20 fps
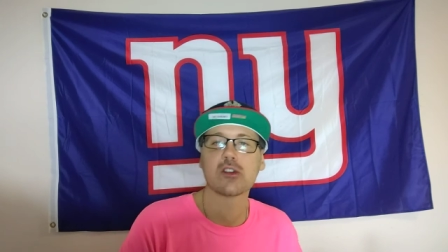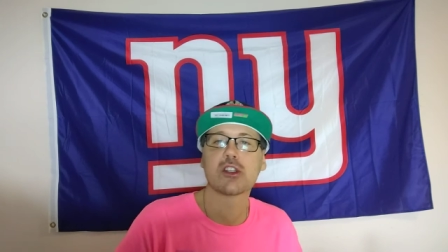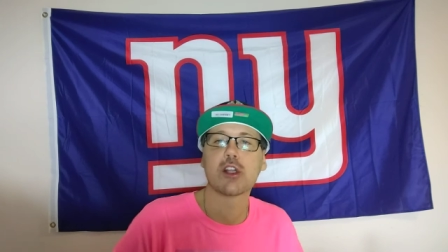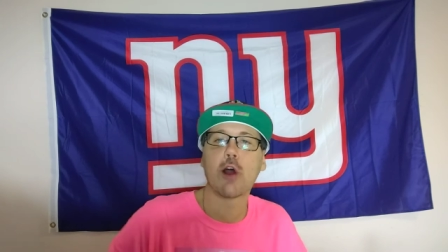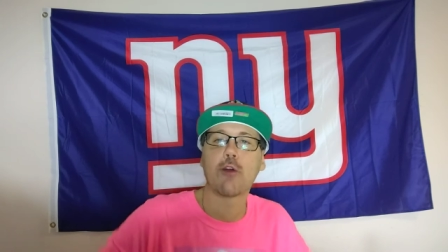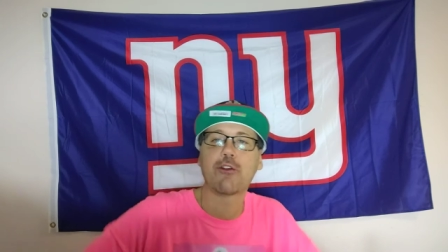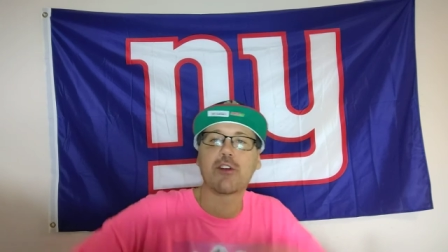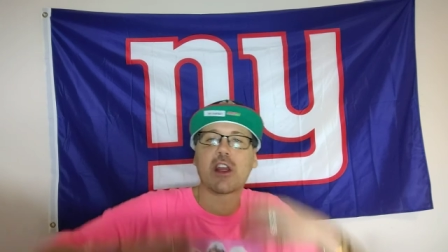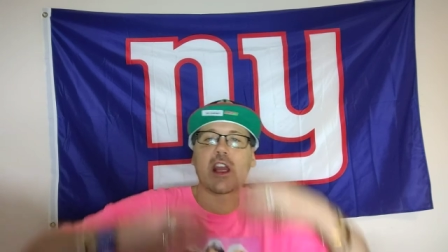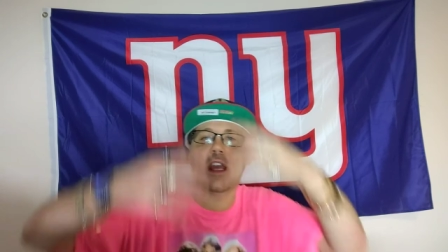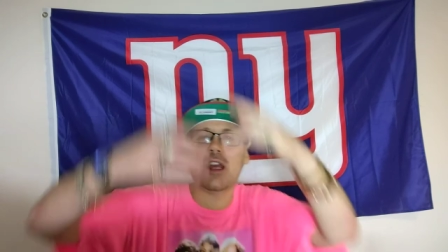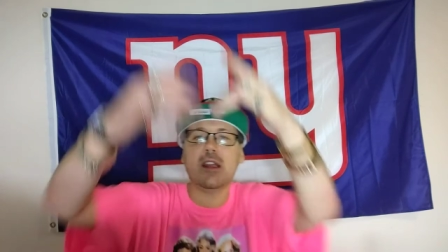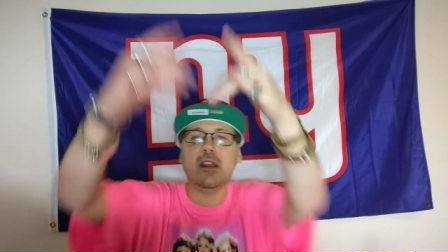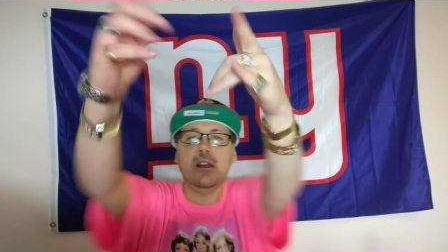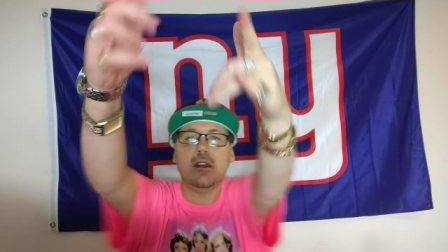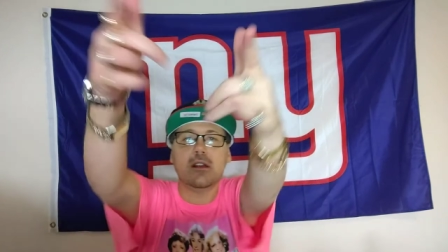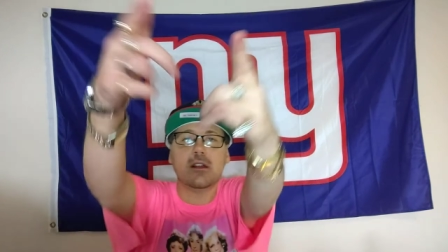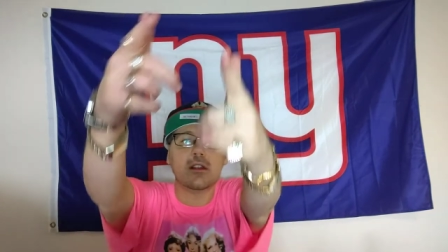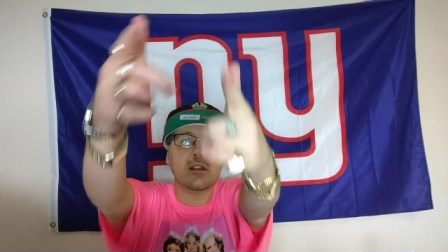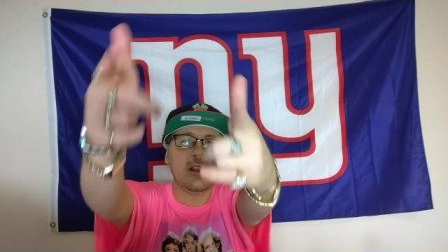Don't
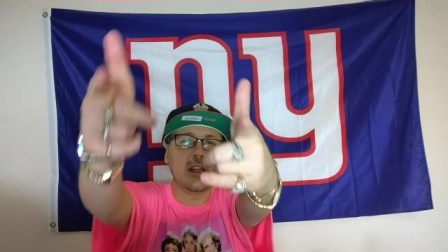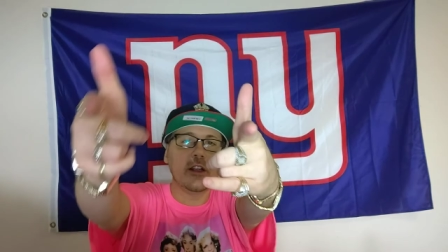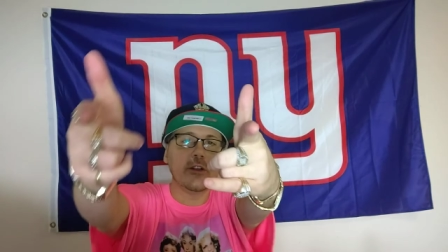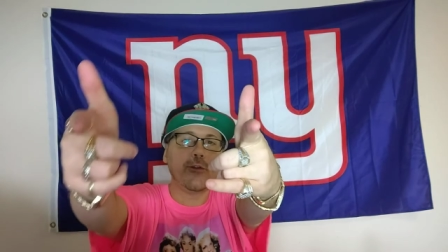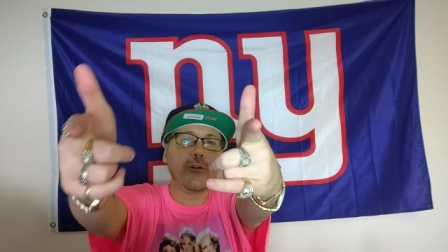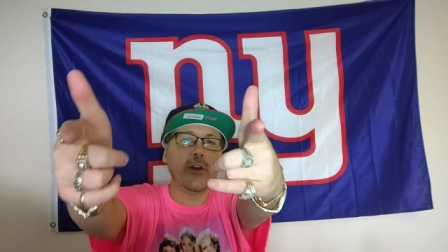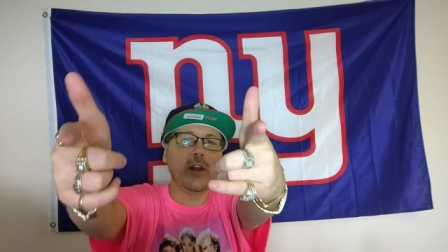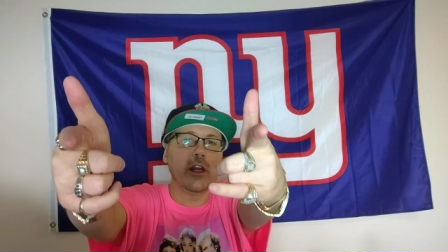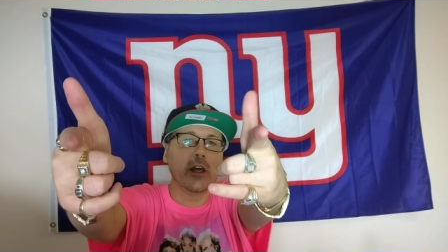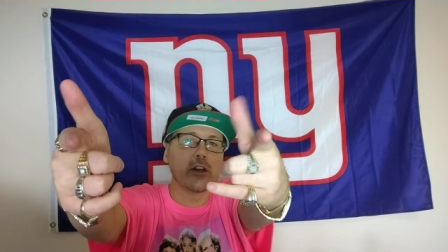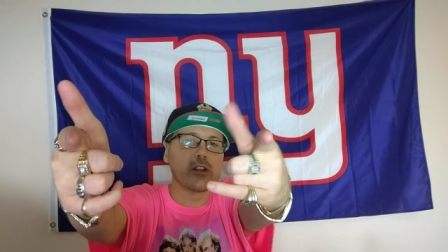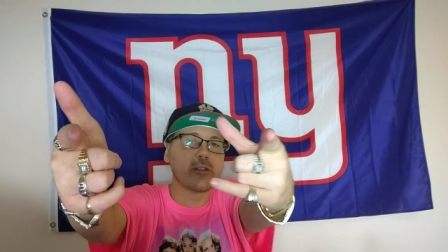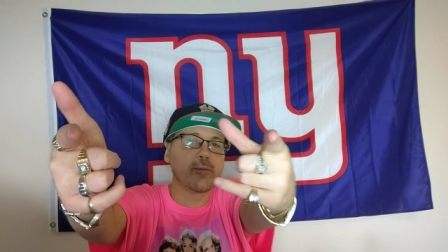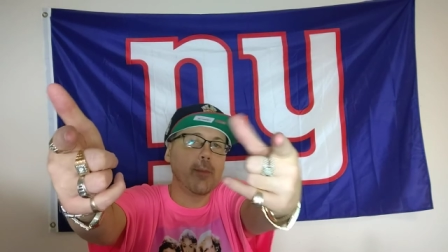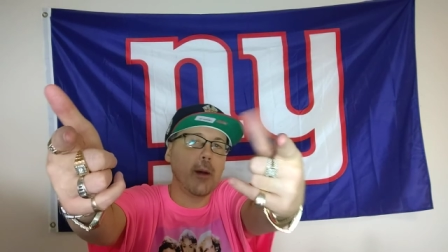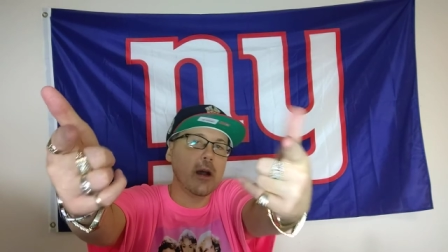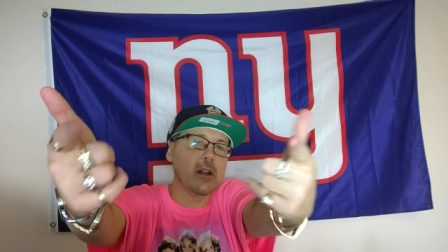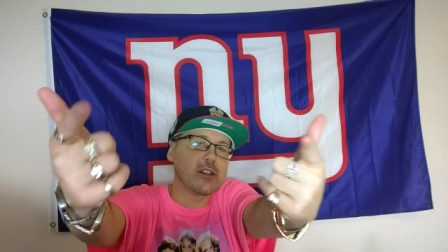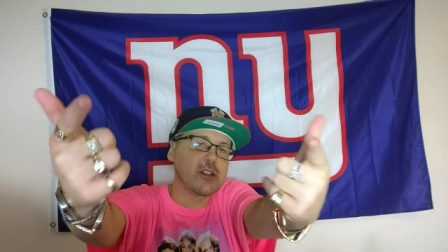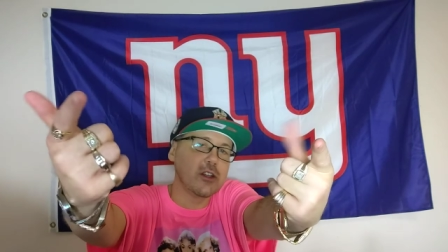forget, this video is
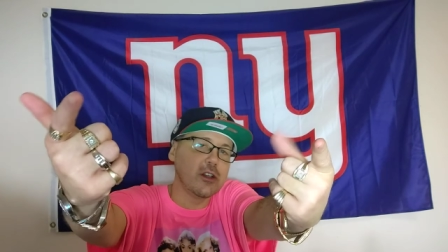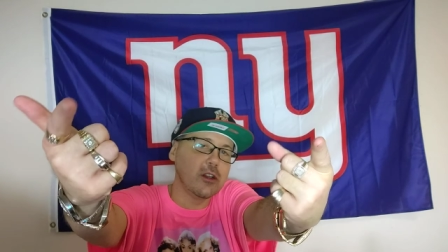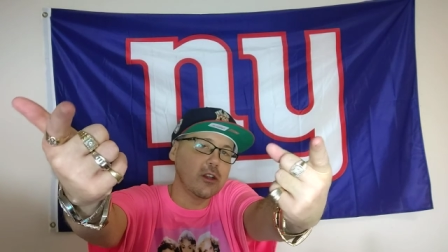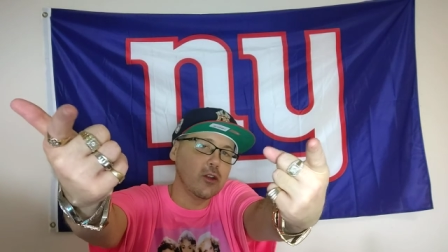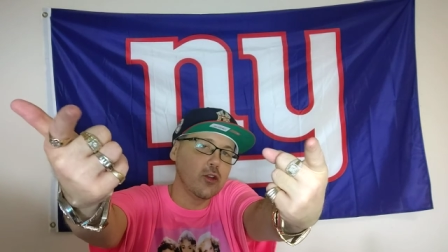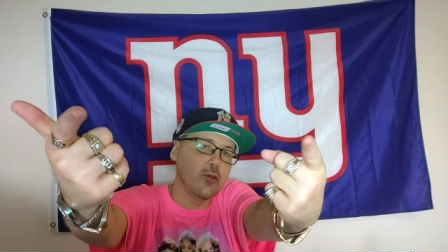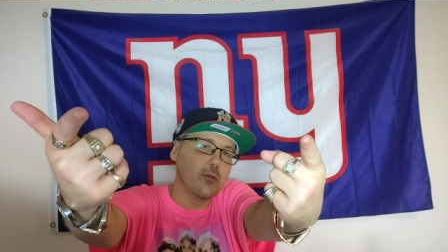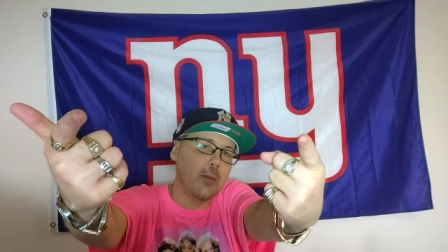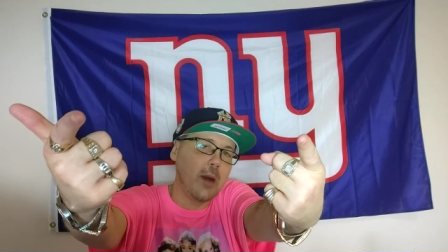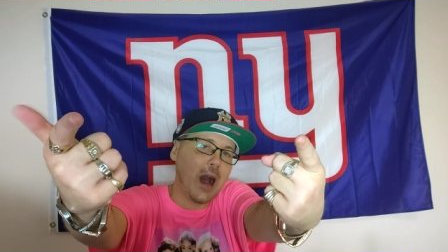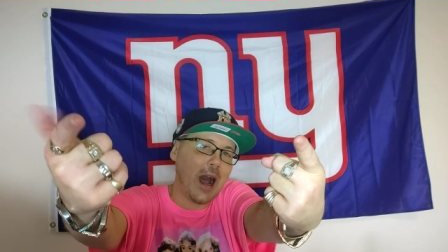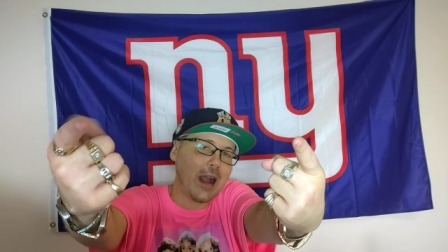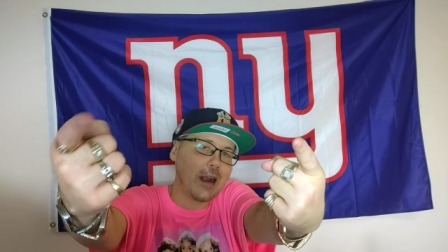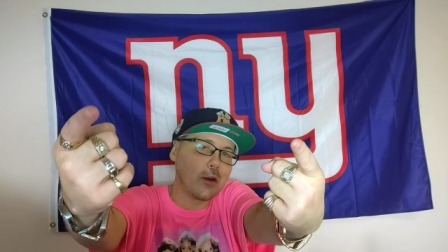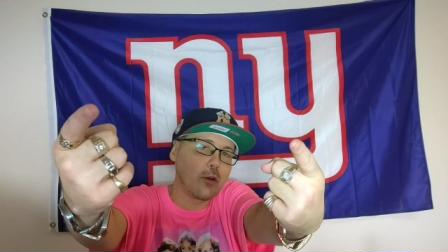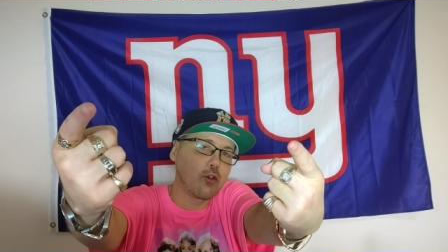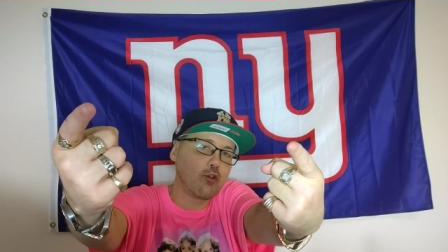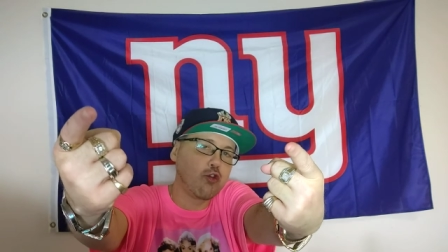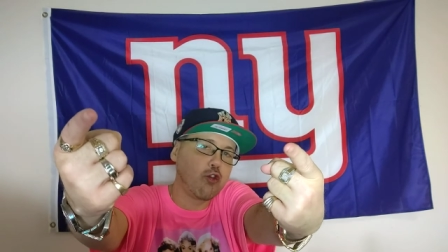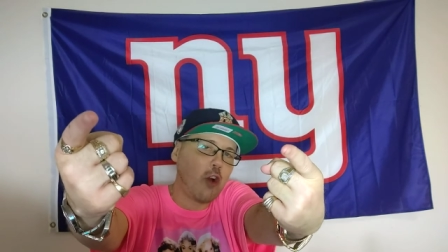sponsored to you by
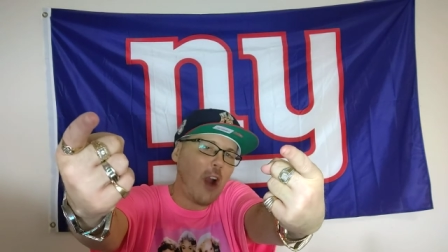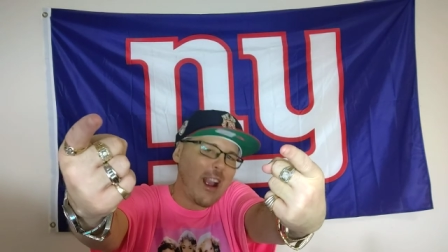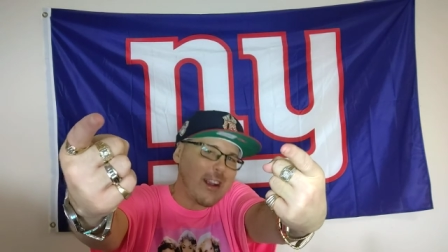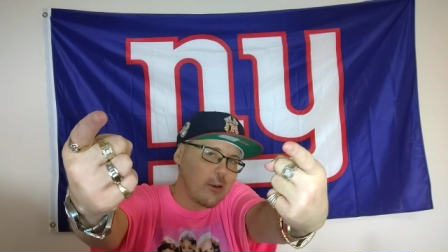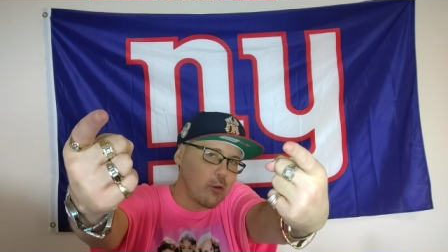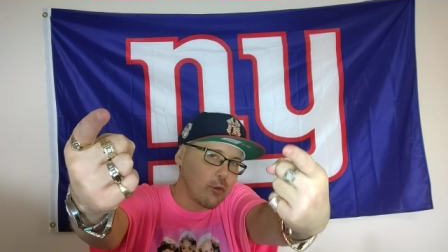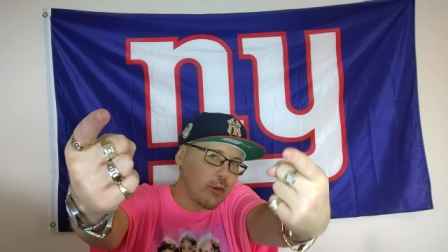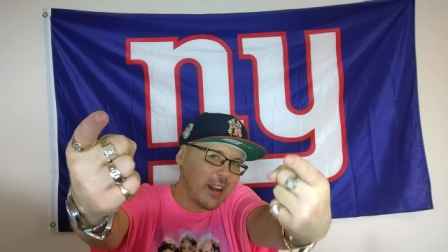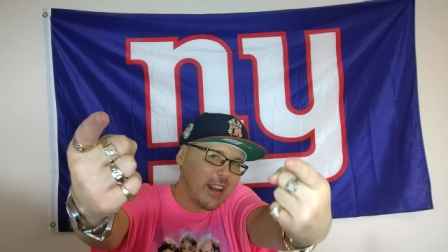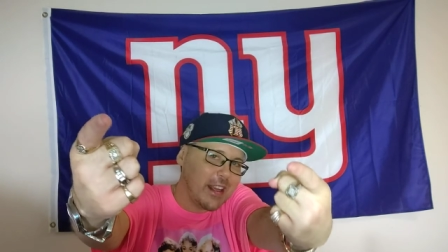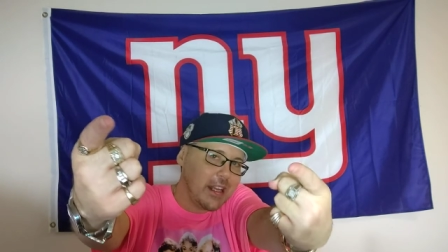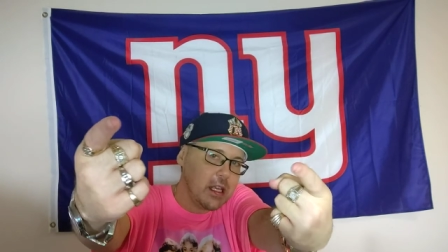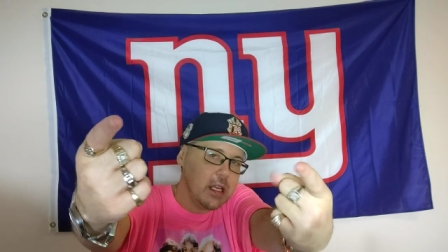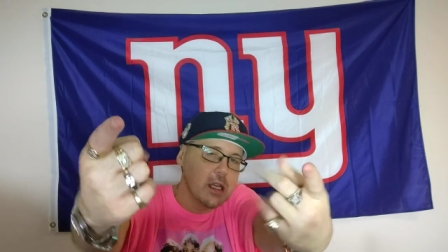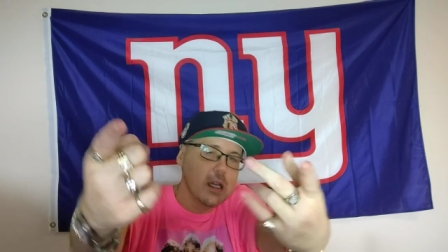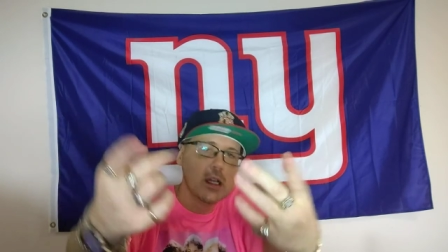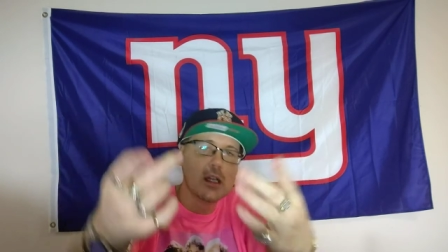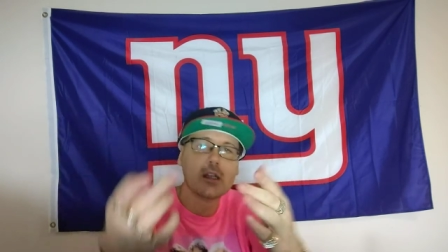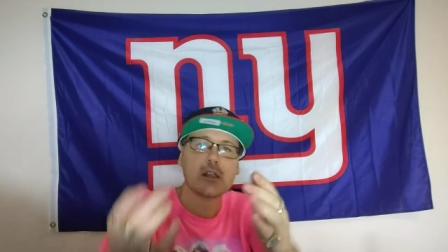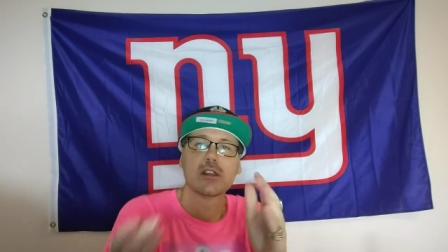Gregory.
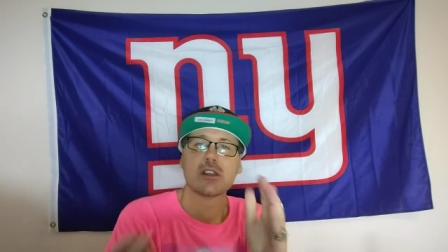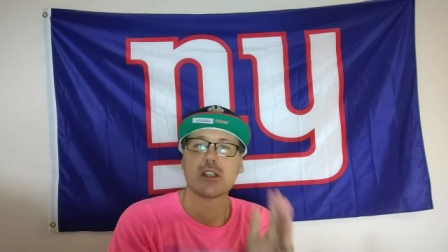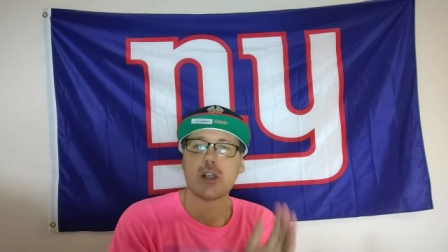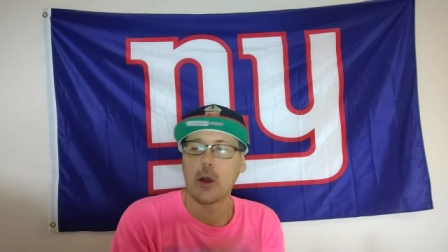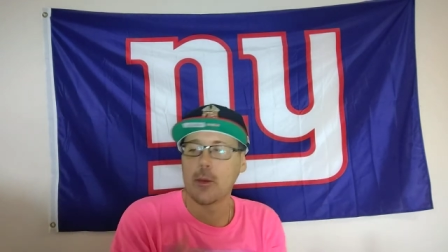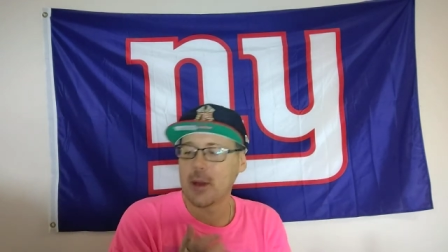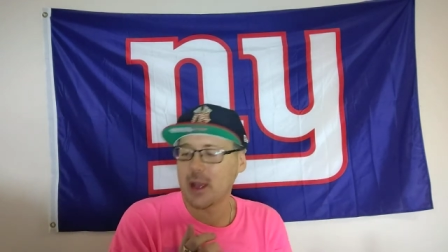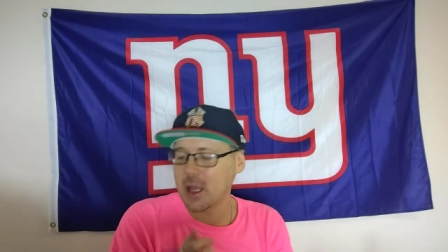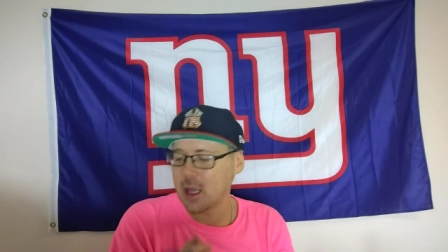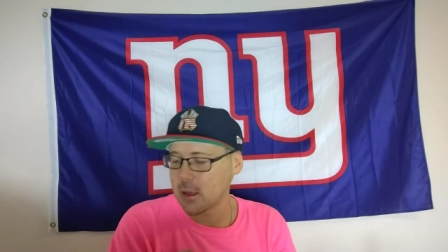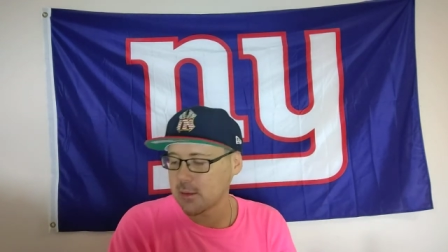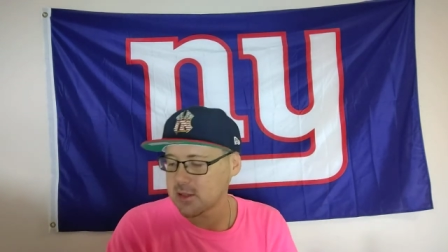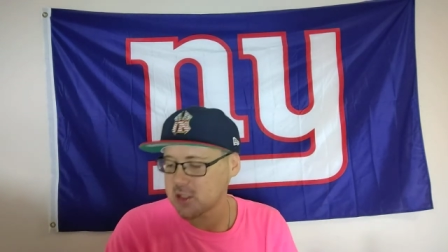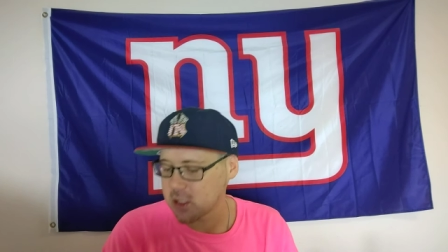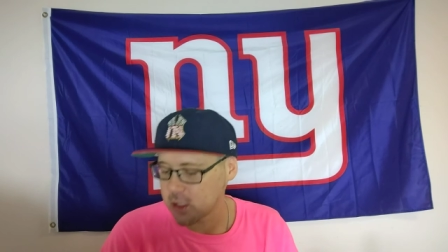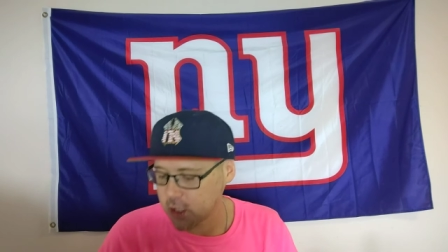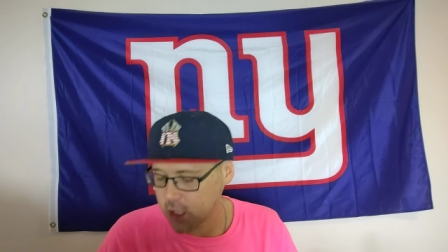So big ups to